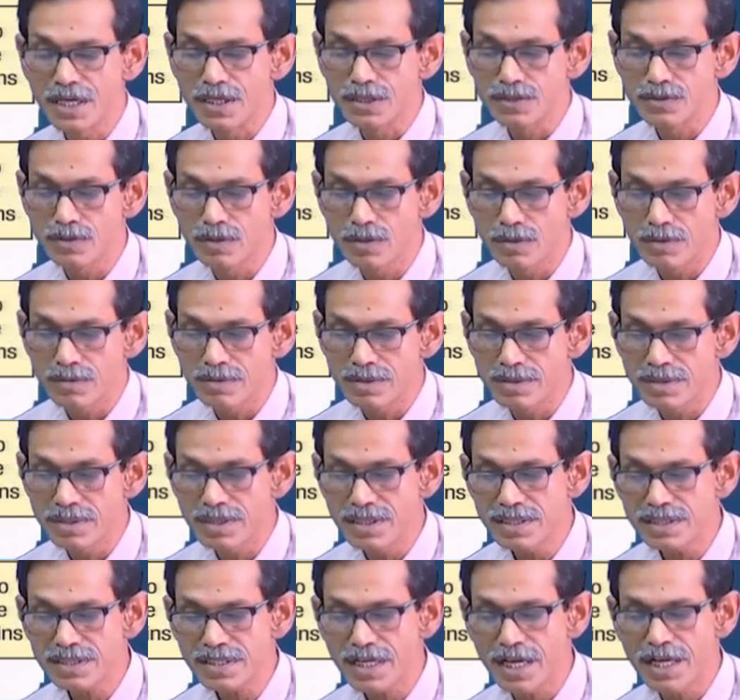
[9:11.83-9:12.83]
So,
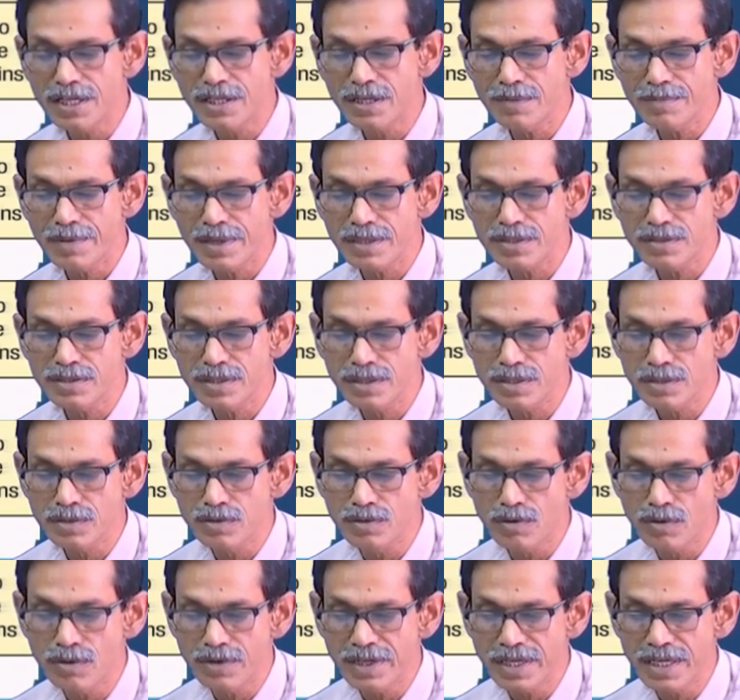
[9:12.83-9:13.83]
these kind of pathogen
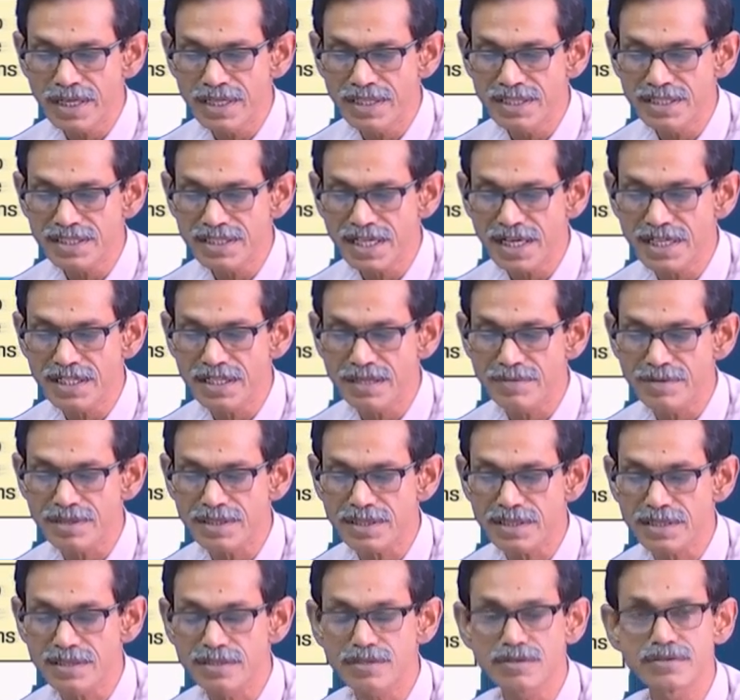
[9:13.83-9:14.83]
grow inside the
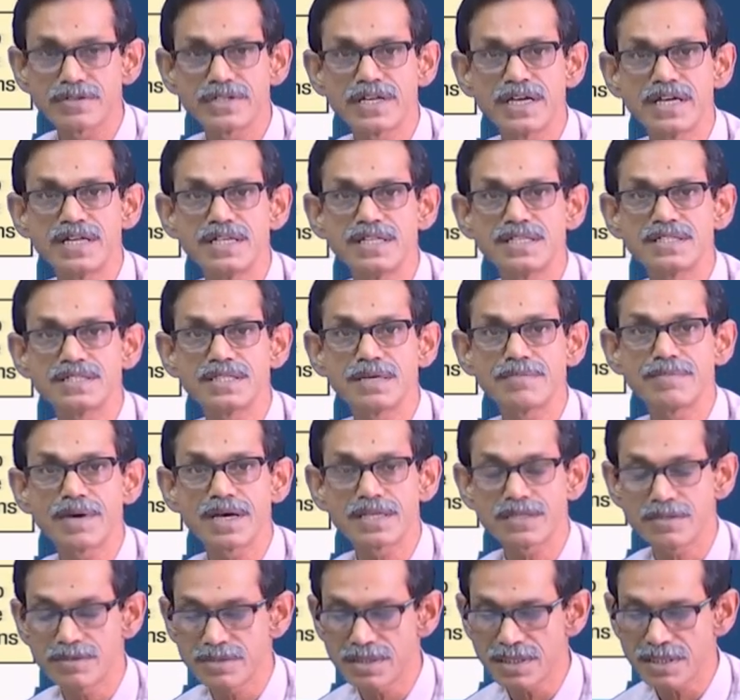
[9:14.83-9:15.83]
vesicle. So, red is the
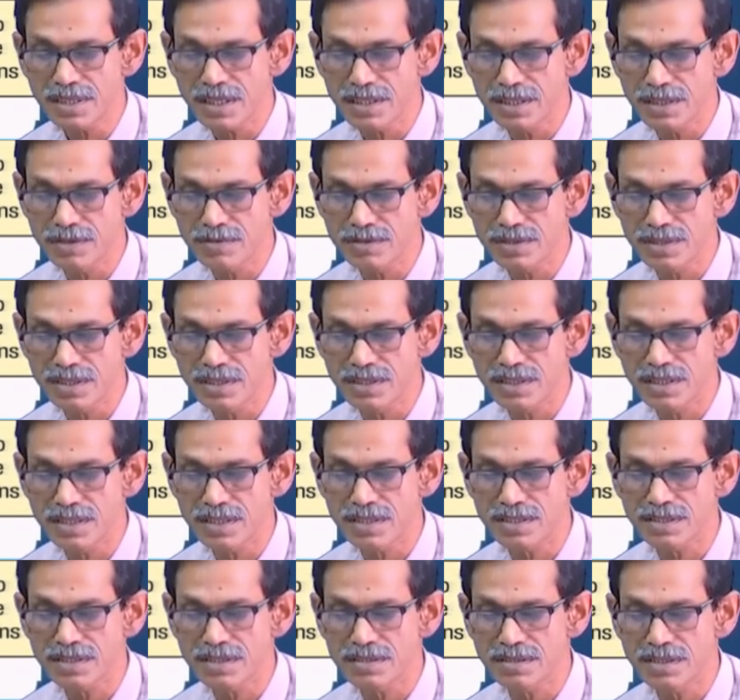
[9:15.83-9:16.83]
pathogen and you see
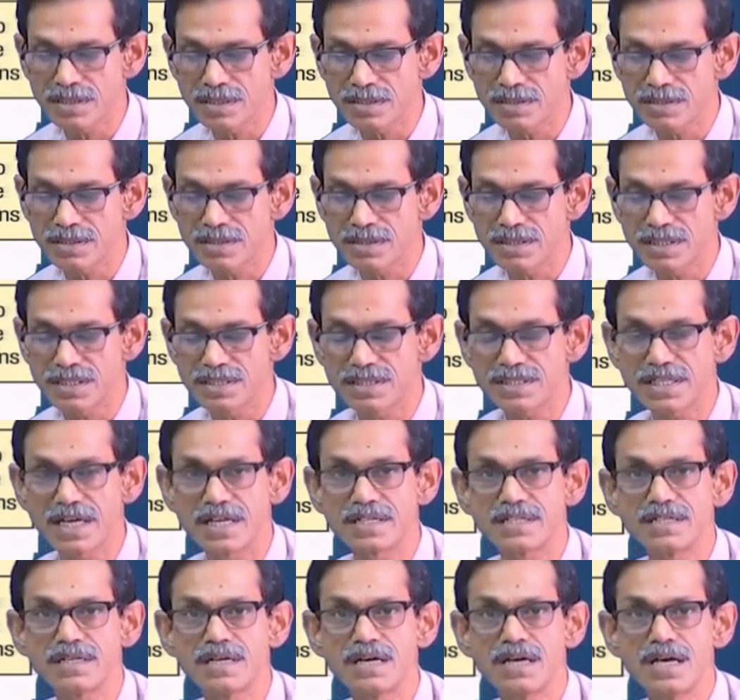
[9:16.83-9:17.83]
there is
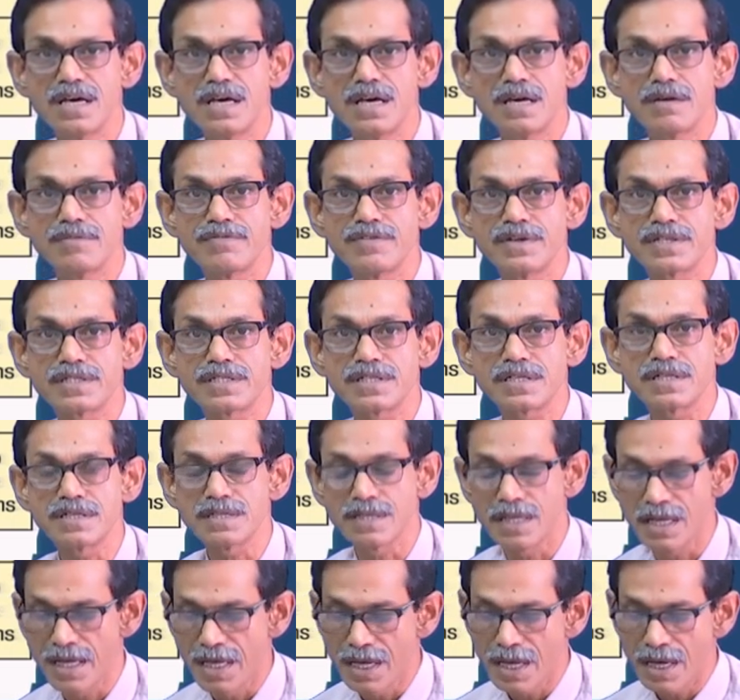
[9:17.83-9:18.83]
inside the vesicle.